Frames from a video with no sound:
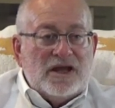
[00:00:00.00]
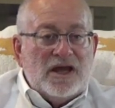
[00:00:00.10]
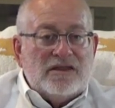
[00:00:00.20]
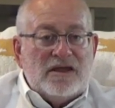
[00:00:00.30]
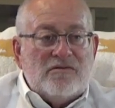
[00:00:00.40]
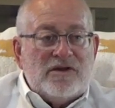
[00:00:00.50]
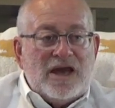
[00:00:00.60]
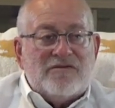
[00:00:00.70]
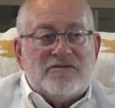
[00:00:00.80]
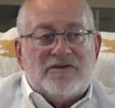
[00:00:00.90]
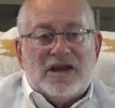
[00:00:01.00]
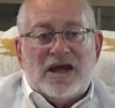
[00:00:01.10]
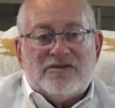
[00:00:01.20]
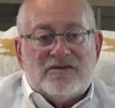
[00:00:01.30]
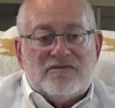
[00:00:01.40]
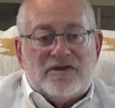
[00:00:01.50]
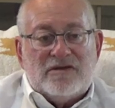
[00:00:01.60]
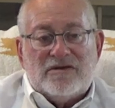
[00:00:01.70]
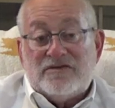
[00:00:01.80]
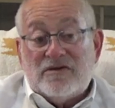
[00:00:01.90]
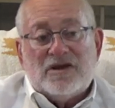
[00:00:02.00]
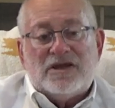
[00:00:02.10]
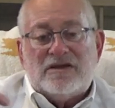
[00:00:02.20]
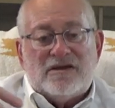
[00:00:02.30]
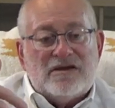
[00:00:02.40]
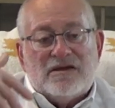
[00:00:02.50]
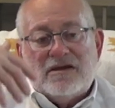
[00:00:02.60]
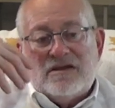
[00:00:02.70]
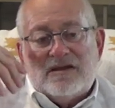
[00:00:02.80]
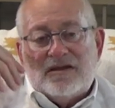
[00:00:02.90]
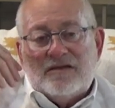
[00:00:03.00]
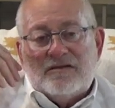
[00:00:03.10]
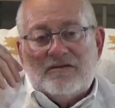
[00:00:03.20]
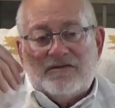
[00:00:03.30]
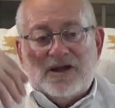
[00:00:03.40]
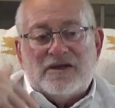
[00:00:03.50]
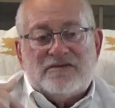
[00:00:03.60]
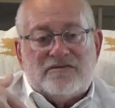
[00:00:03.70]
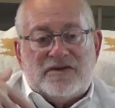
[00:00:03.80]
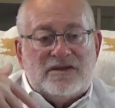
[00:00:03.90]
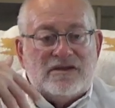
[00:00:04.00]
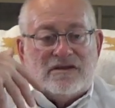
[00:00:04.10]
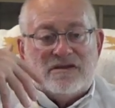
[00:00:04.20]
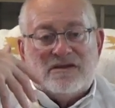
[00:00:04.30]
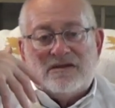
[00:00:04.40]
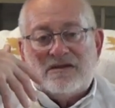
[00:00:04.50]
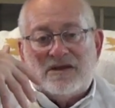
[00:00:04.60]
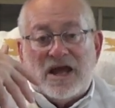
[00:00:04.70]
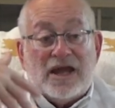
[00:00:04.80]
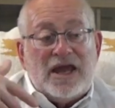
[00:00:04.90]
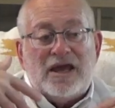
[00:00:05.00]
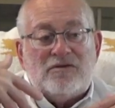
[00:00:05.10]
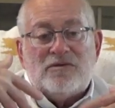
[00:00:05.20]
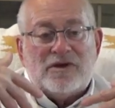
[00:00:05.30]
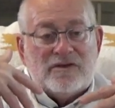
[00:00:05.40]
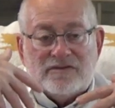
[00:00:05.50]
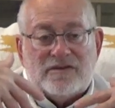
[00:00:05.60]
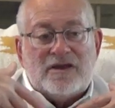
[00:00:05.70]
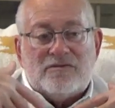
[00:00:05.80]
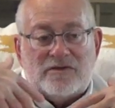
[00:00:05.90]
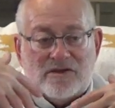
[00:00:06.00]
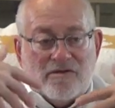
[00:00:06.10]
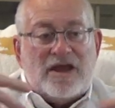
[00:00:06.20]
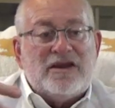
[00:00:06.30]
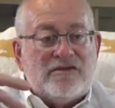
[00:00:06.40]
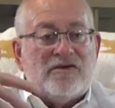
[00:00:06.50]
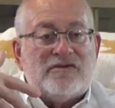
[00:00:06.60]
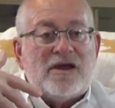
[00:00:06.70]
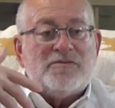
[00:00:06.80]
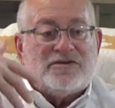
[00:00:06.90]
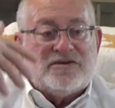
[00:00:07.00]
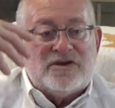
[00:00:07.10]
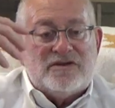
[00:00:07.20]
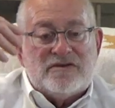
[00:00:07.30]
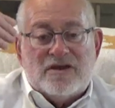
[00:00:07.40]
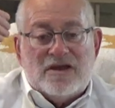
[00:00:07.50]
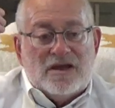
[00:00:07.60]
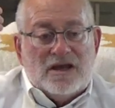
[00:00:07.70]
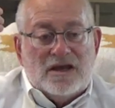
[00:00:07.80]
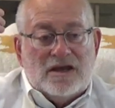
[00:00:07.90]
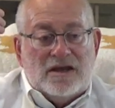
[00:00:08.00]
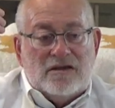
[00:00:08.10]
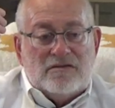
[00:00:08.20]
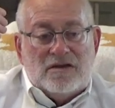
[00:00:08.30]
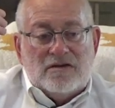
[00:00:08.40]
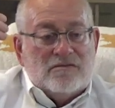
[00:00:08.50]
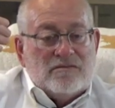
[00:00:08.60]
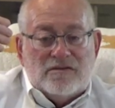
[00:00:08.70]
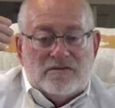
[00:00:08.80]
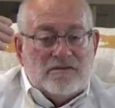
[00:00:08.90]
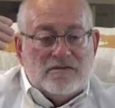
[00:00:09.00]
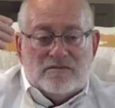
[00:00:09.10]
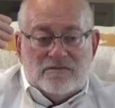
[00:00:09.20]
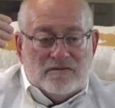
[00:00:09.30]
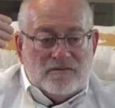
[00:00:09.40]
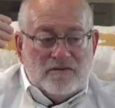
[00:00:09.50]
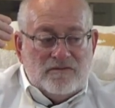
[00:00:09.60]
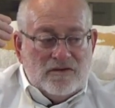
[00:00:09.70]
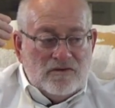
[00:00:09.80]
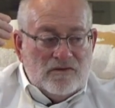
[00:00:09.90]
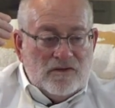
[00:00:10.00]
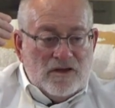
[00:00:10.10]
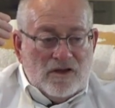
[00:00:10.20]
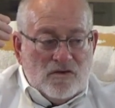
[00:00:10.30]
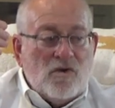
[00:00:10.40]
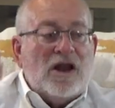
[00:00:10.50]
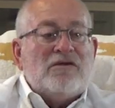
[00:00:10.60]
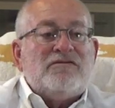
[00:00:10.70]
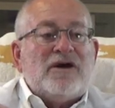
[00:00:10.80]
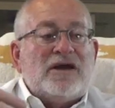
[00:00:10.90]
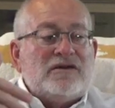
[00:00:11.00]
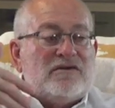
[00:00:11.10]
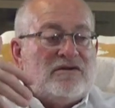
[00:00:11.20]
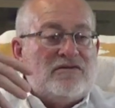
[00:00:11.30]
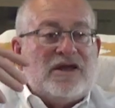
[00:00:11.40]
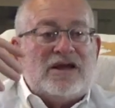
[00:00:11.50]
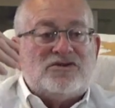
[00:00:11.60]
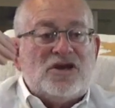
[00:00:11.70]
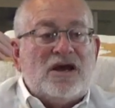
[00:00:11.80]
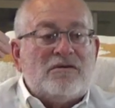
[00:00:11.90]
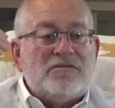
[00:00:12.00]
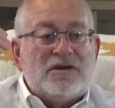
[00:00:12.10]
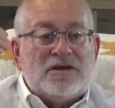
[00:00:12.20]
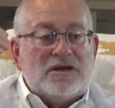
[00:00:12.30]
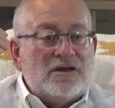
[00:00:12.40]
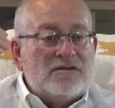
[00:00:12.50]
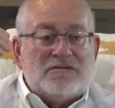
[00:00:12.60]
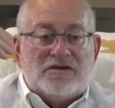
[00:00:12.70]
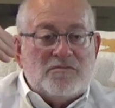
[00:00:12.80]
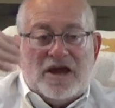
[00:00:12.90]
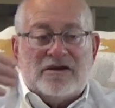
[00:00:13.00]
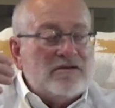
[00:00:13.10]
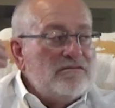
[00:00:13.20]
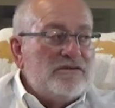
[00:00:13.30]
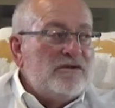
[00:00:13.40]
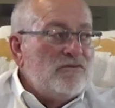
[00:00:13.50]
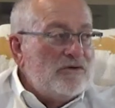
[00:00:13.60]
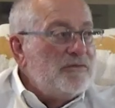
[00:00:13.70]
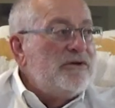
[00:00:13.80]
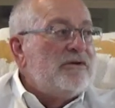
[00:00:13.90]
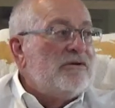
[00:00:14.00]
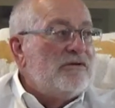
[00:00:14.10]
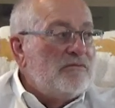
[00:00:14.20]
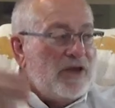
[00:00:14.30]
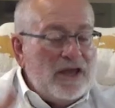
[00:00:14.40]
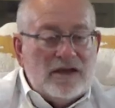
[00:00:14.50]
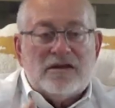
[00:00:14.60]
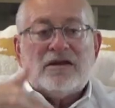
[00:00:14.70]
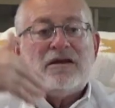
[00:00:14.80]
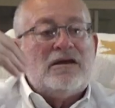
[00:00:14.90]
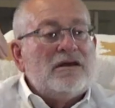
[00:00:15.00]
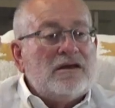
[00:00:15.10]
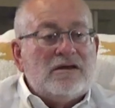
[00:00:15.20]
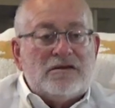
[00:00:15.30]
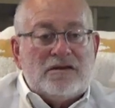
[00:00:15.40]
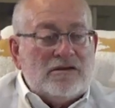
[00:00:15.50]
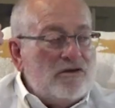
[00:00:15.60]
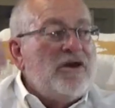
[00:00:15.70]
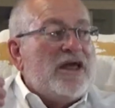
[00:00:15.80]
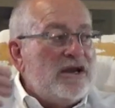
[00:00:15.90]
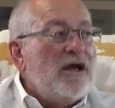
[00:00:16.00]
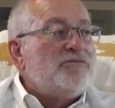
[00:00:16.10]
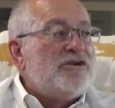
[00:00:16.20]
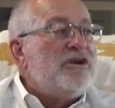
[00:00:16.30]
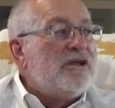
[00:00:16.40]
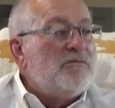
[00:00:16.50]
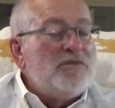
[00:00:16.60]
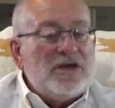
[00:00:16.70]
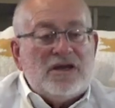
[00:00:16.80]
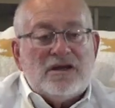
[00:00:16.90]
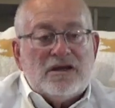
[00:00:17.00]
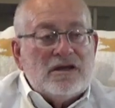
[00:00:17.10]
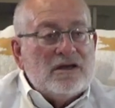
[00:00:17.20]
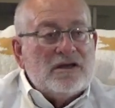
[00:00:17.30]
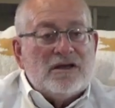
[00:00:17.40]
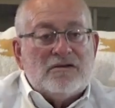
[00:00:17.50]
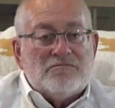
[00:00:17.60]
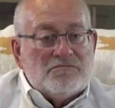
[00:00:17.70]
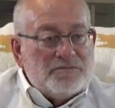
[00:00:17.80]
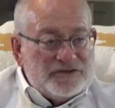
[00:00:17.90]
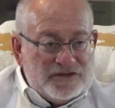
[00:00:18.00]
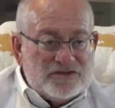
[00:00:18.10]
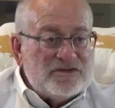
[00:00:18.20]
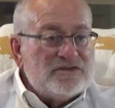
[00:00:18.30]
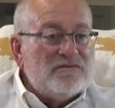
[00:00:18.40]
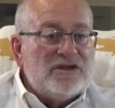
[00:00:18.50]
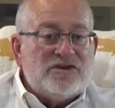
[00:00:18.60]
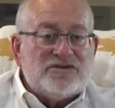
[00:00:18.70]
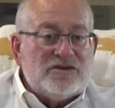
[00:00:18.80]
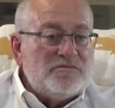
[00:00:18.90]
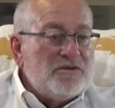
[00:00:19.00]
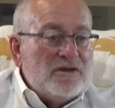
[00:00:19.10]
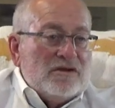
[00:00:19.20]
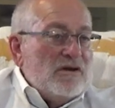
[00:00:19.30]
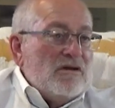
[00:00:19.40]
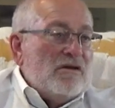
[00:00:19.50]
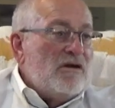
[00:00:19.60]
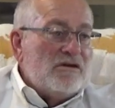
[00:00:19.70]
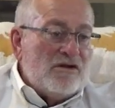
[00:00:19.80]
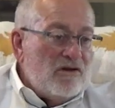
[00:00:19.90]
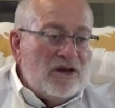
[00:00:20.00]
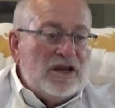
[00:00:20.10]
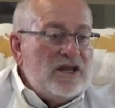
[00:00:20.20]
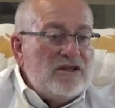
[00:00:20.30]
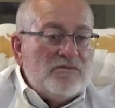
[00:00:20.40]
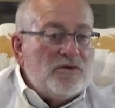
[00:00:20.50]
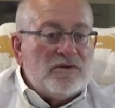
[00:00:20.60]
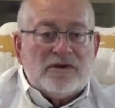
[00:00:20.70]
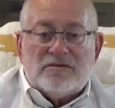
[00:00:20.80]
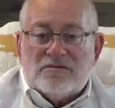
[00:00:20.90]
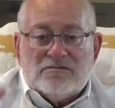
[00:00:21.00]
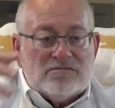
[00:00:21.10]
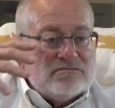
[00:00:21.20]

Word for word: I think we have a philosophy, or certainly the the the philosophy that, that, that I had was that we created those opportunities. Uh, it, you know, the, the if, if, you're qualified to do that job, uh, it doesn't matter whether you're a woman or a man. Uh, you know, you had an opportunity to compete. Um, positions of leadership are currently in the port.